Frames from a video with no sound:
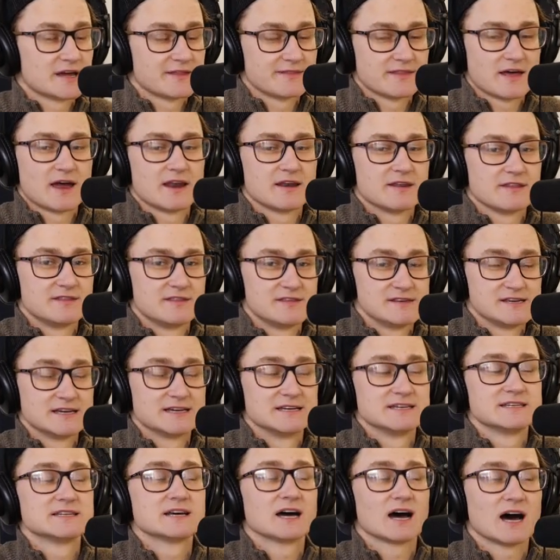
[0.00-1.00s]
and that the
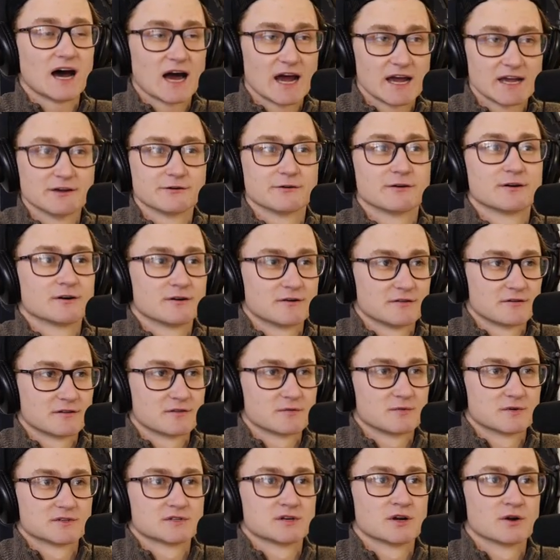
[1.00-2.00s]
entire
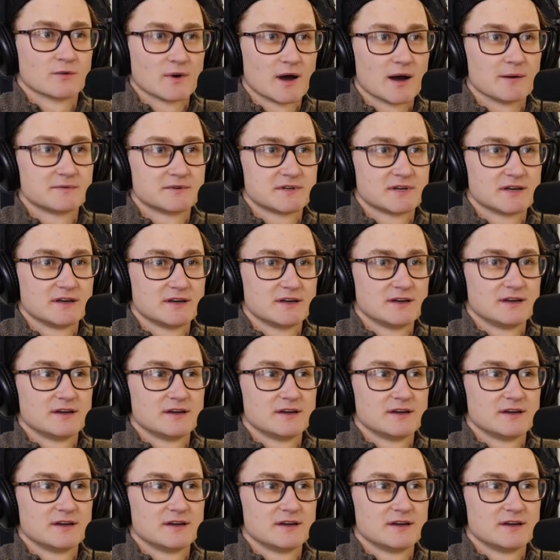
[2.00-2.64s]
earth was corrupt,